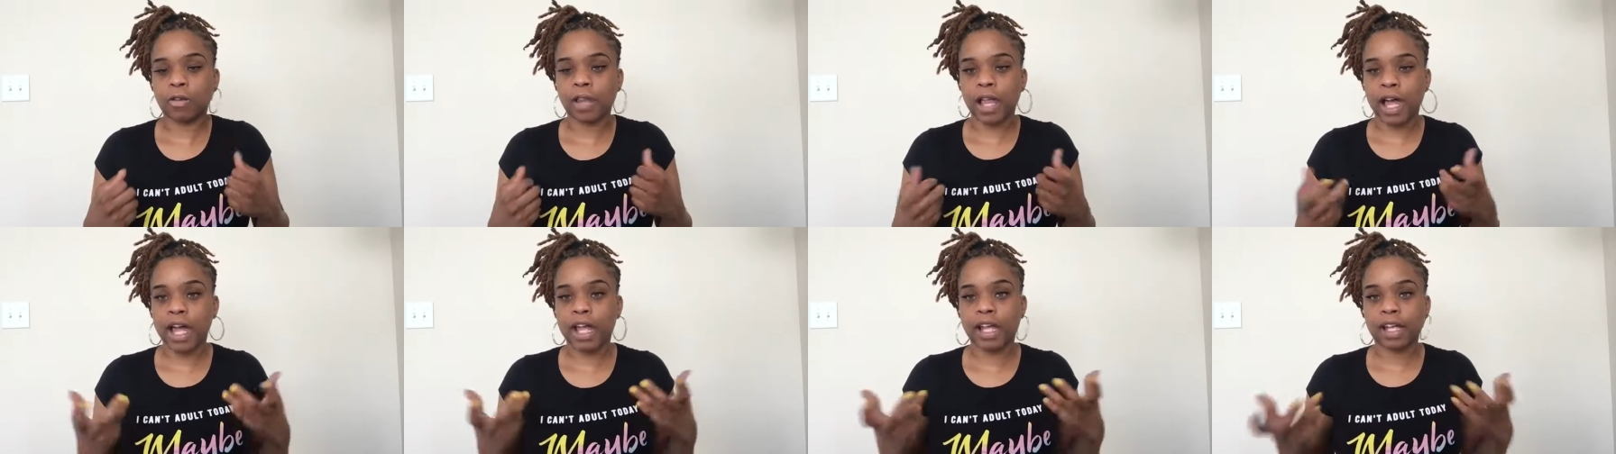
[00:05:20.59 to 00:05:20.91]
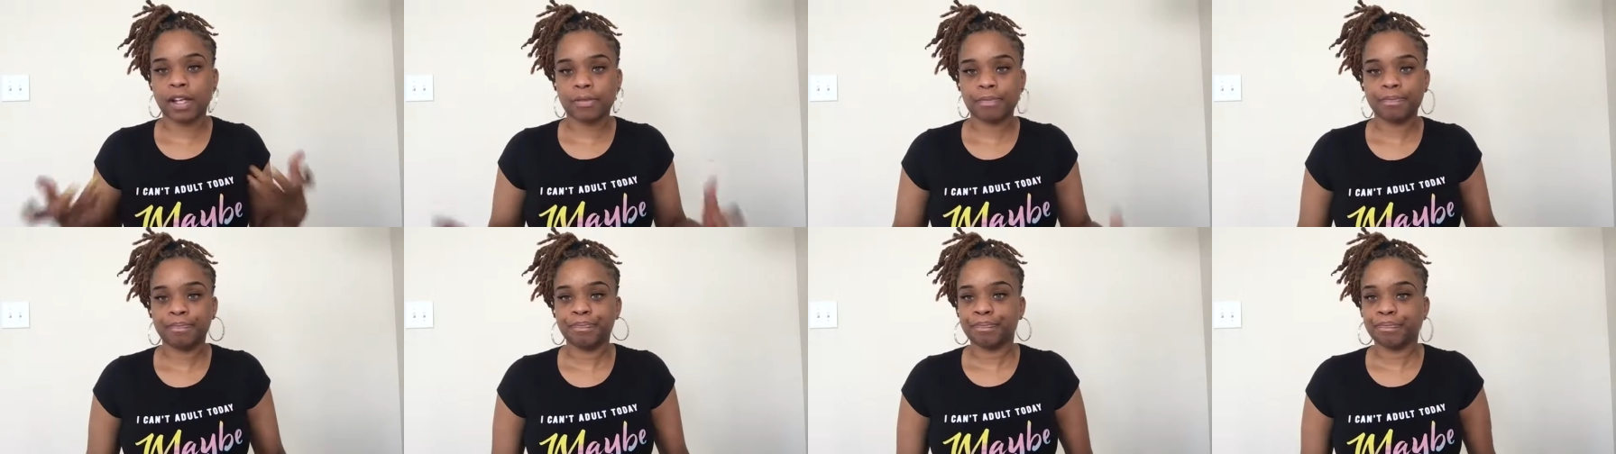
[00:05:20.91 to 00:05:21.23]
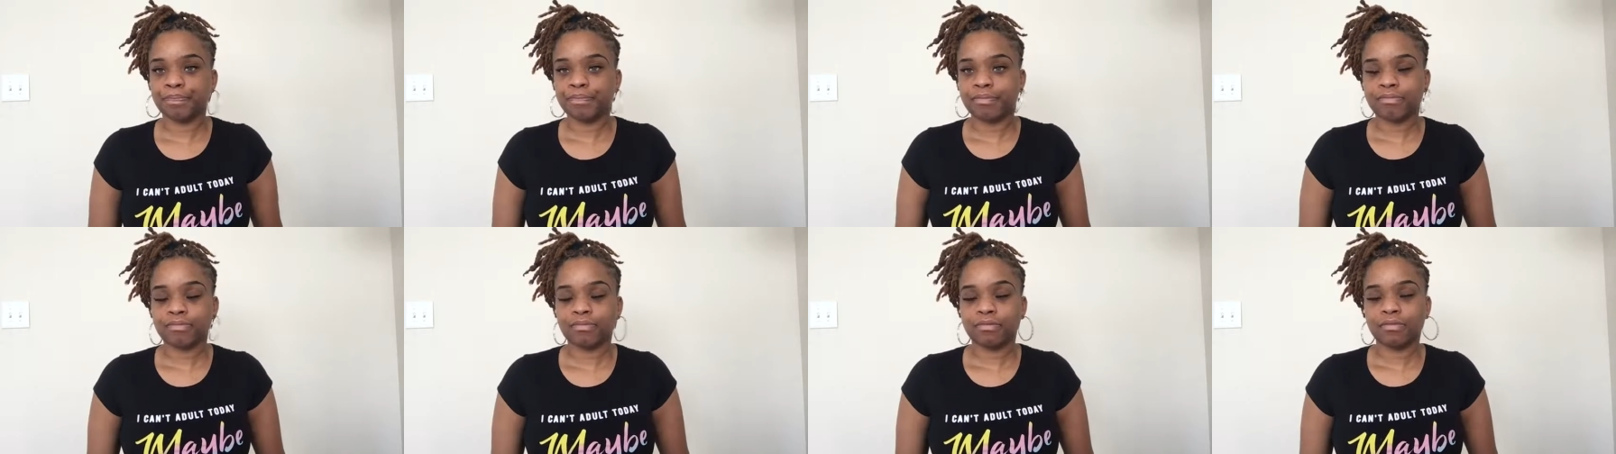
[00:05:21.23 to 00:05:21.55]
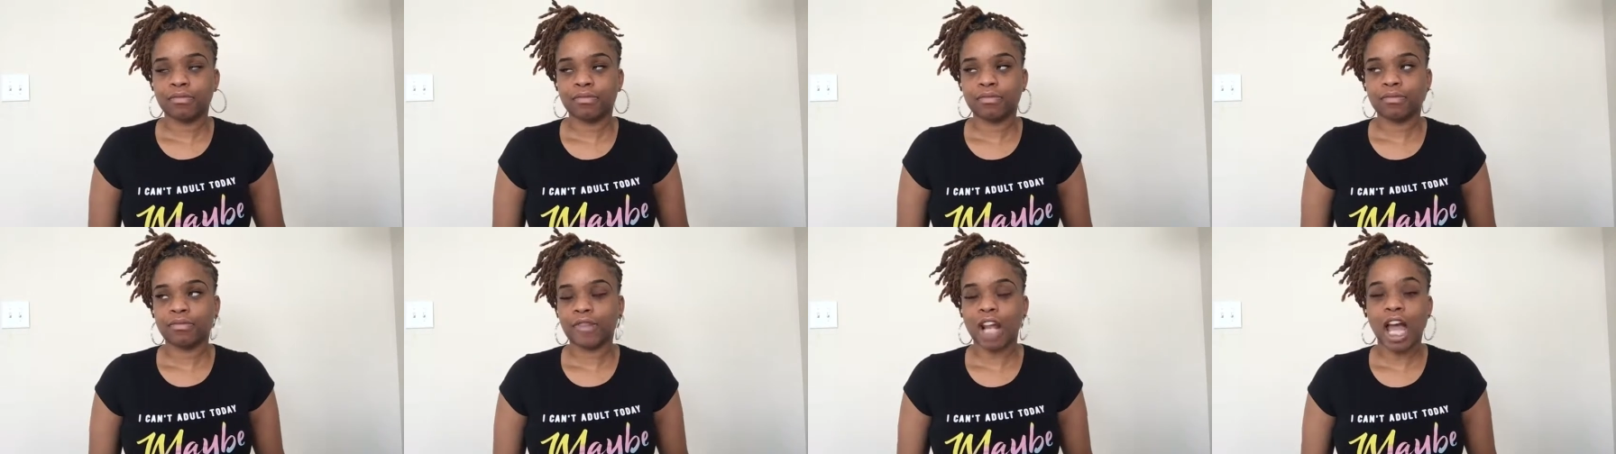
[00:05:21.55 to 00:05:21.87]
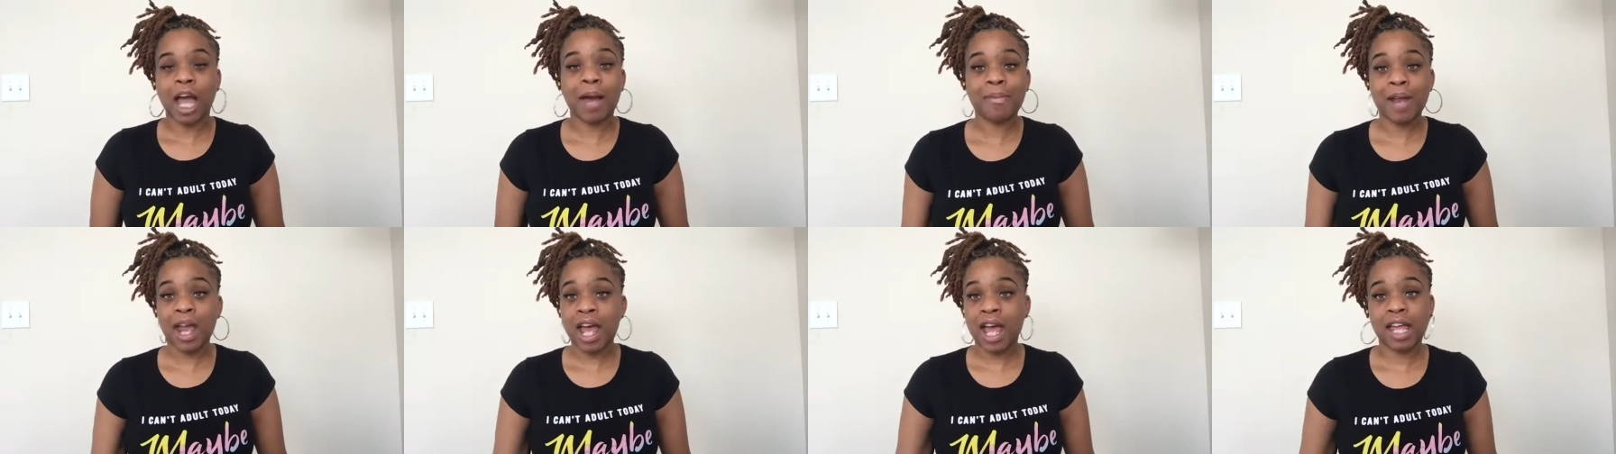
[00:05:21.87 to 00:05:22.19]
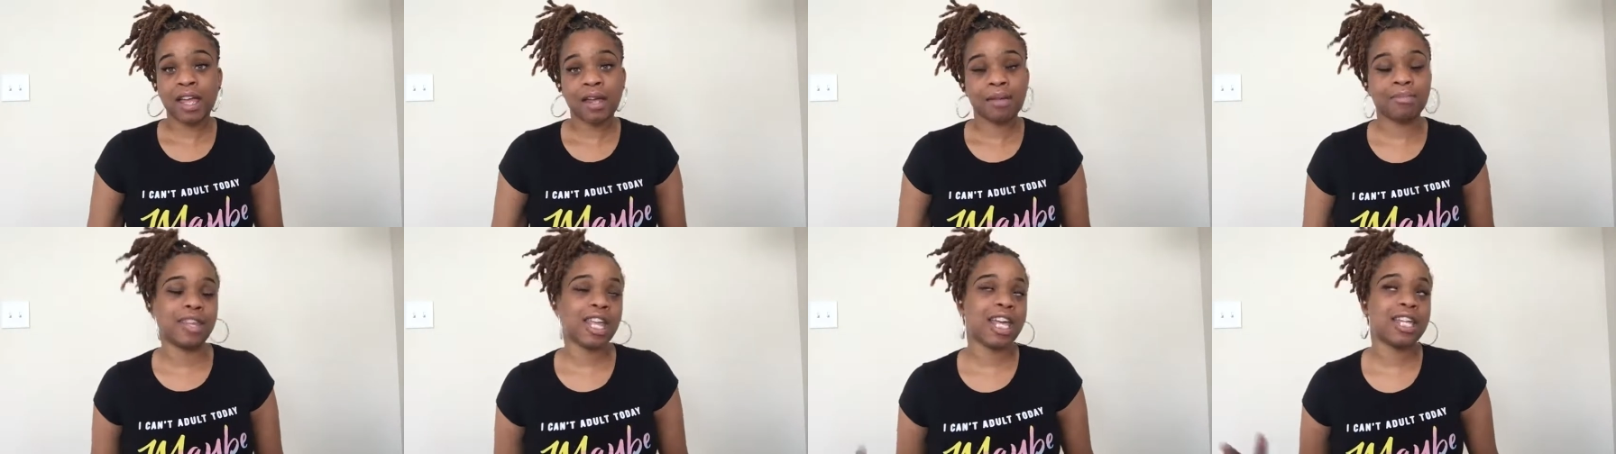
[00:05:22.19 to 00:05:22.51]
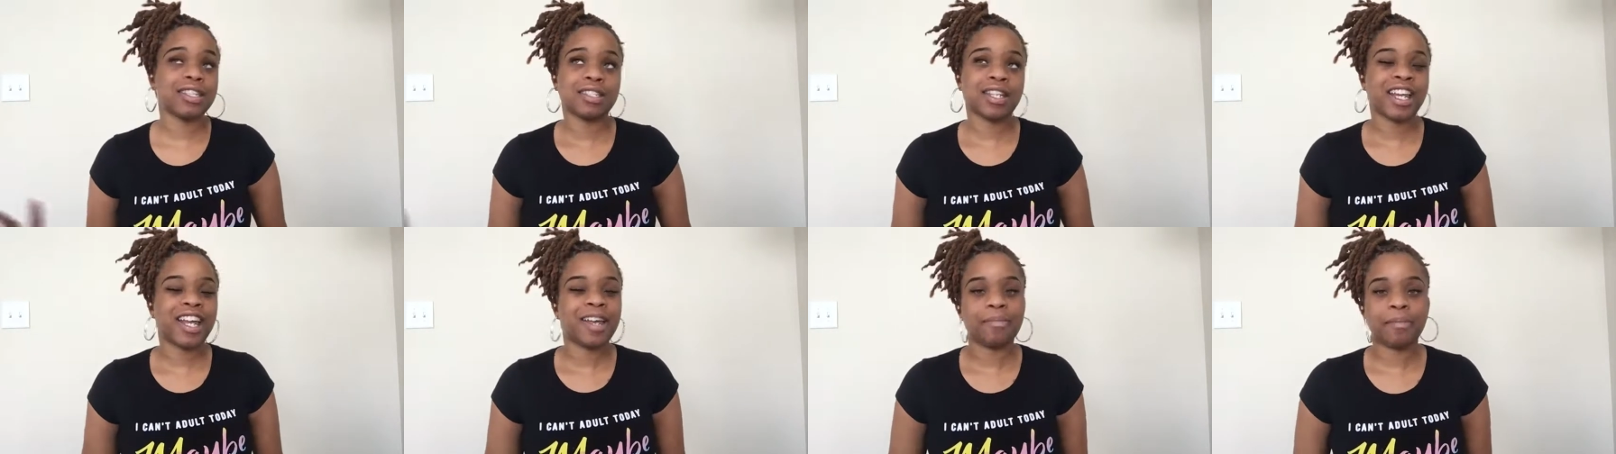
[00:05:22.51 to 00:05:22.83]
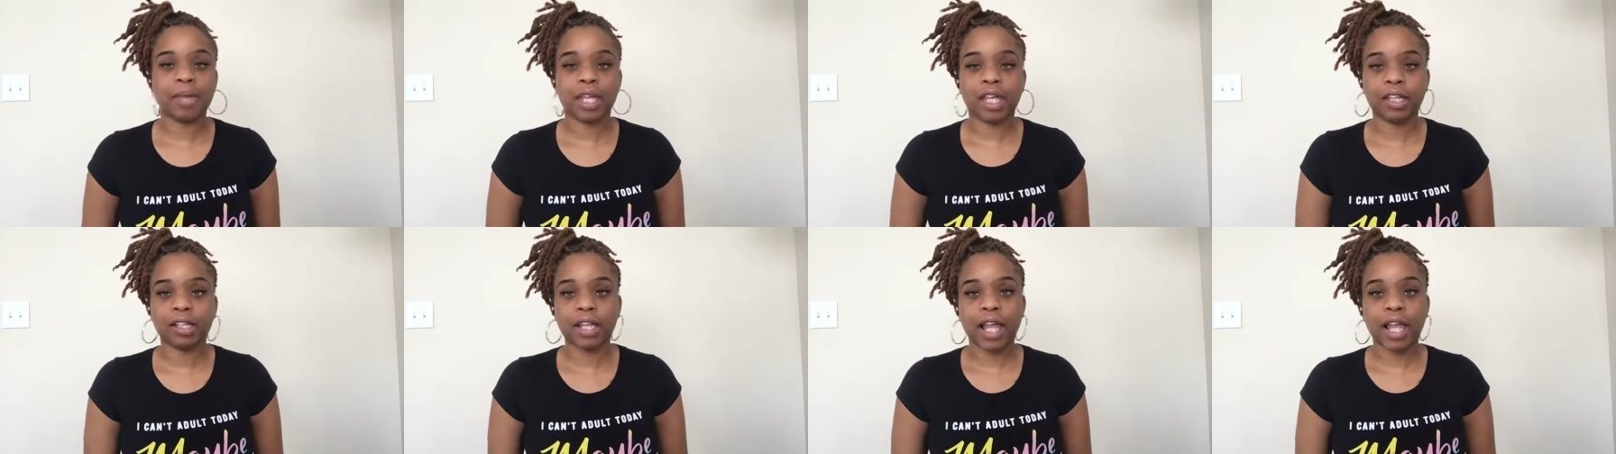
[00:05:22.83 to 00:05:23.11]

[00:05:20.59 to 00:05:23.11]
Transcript: like I'm not, I'm, that's not me.